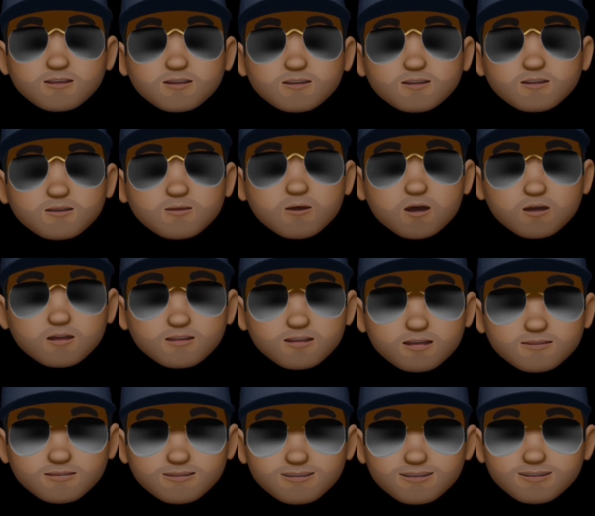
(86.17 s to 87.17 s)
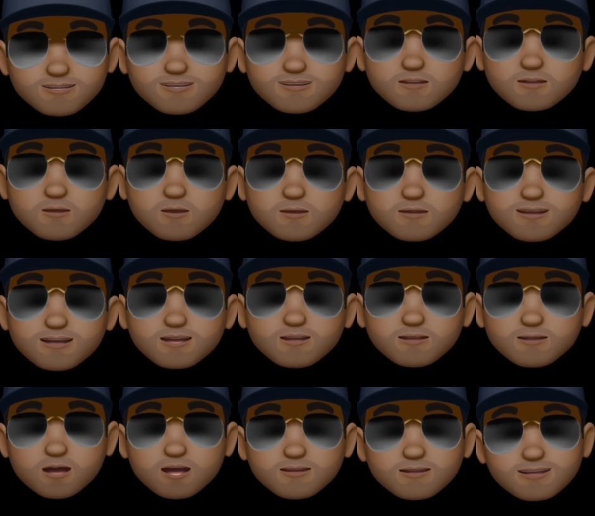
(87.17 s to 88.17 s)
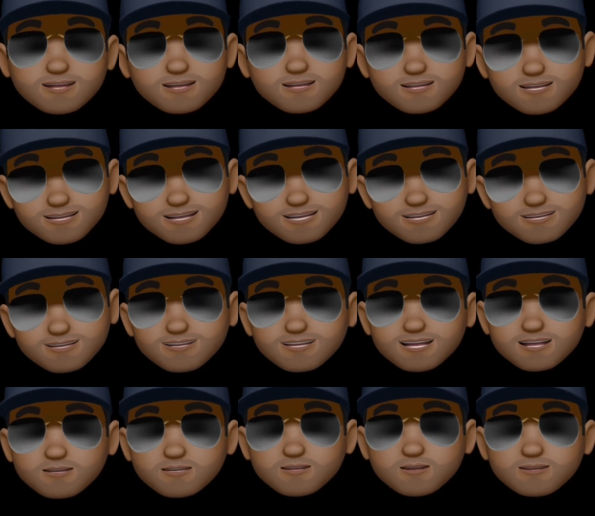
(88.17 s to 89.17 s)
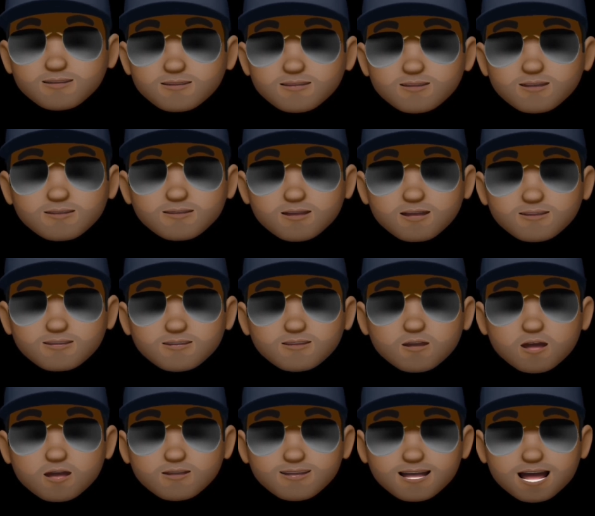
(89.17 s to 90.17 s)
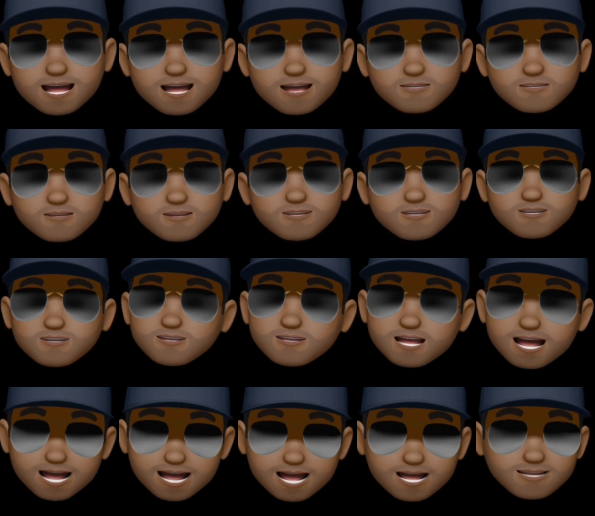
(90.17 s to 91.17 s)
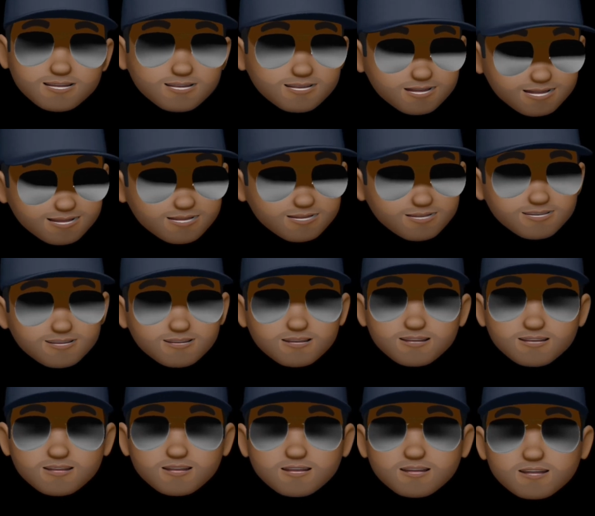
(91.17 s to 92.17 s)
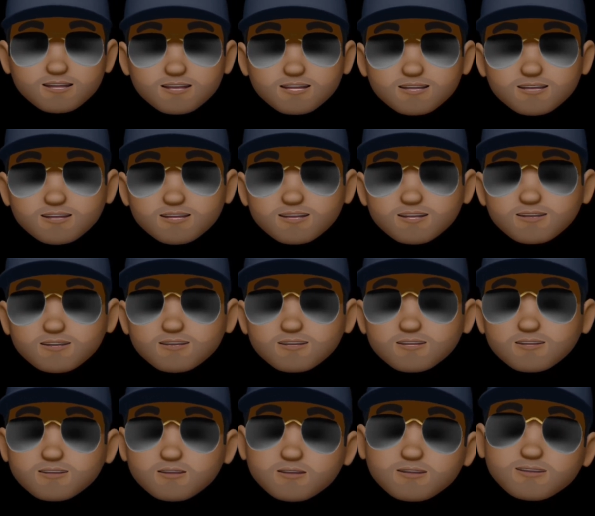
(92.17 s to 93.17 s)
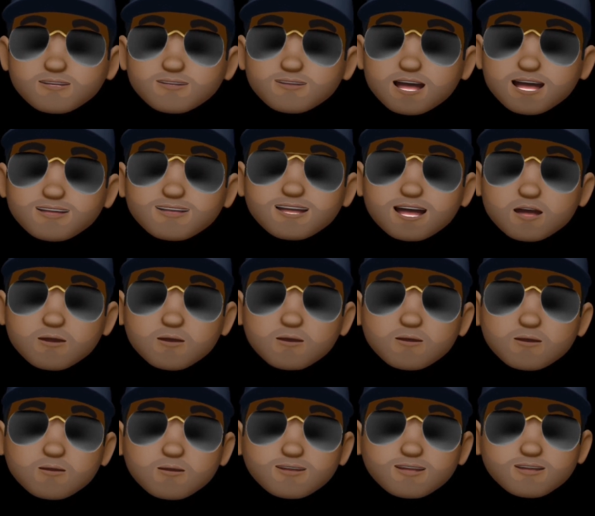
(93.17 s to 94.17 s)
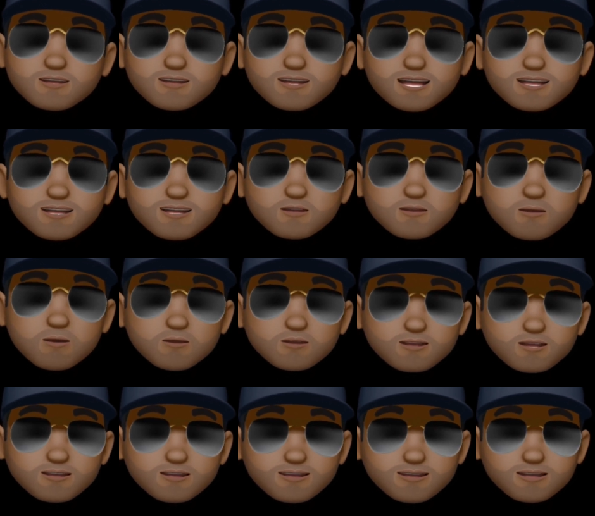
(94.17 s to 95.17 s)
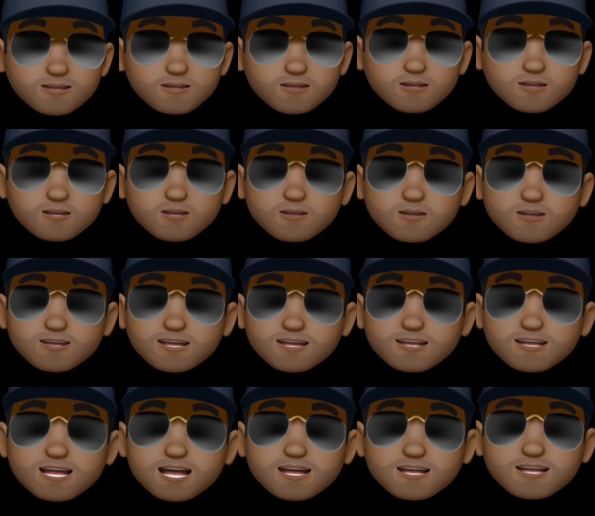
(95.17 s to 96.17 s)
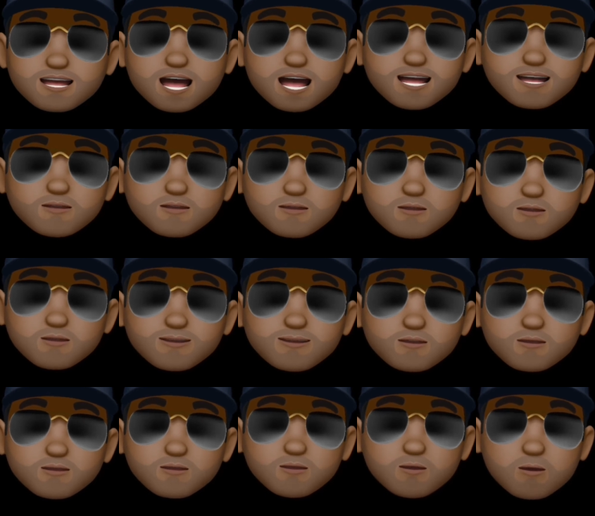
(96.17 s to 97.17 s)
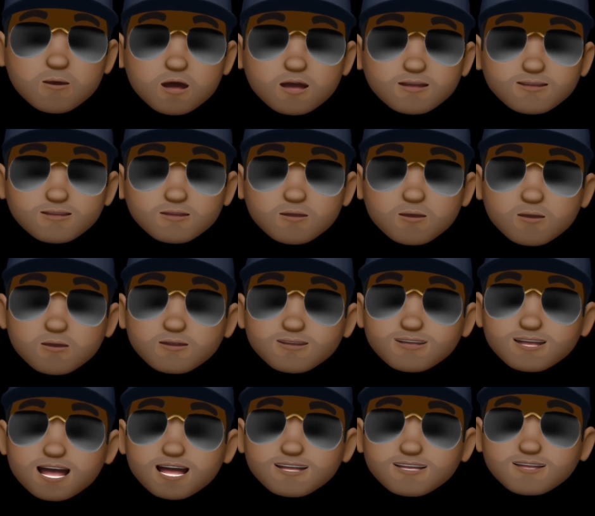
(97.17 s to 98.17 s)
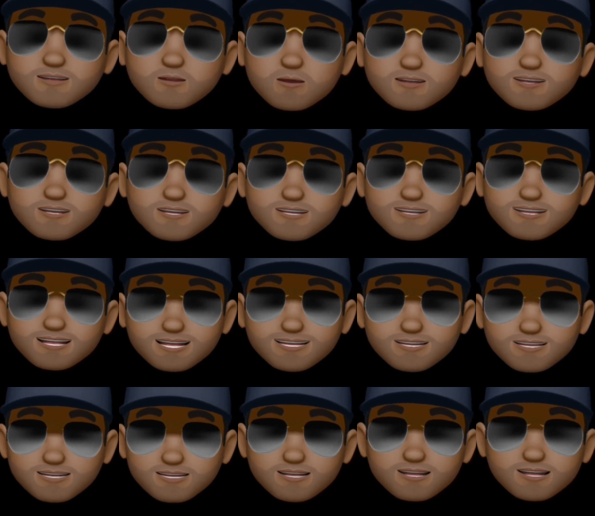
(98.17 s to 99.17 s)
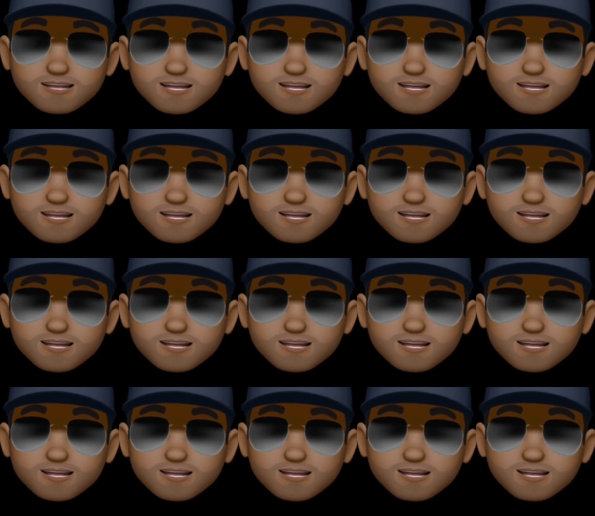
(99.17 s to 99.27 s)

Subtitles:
you want companies that will pay you out at least every 3 months on average, at least. So to find out what you're getting quarterly, you take that 9.1 or 91 cents